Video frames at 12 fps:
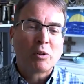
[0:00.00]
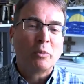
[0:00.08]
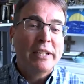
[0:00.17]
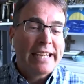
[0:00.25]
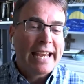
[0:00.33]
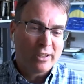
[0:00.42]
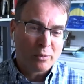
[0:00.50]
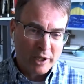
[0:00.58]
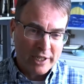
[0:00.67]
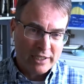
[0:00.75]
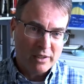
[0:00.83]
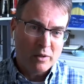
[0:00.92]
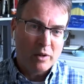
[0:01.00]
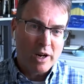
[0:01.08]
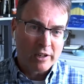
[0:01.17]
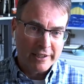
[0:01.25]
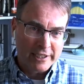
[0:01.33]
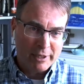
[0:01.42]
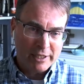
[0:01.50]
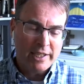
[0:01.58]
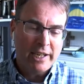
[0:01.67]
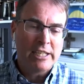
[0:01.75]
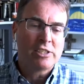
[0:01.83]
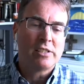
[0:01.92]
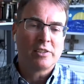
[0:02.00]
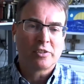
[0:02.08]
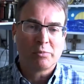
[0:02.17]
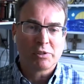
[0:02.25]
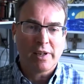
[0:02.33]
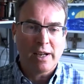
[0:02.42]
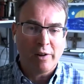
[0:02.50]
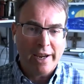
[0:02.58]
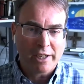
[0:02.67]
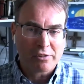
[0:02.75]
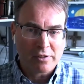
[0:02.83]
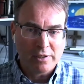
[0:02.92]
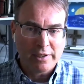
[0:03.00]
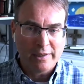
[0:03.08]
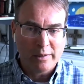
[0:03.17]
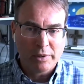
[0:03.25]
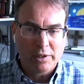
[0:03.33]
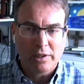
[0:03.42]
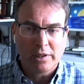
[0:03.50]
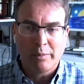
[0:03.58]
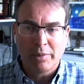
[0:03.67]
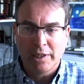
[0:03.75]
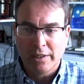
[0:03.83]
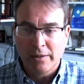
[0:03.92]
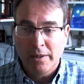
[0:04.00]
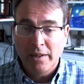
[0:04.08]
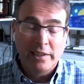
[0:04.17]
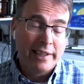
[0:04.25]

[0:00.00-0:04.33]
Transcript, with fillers: we have to recalibrate our expectations in terms of how accurate the data be, can be.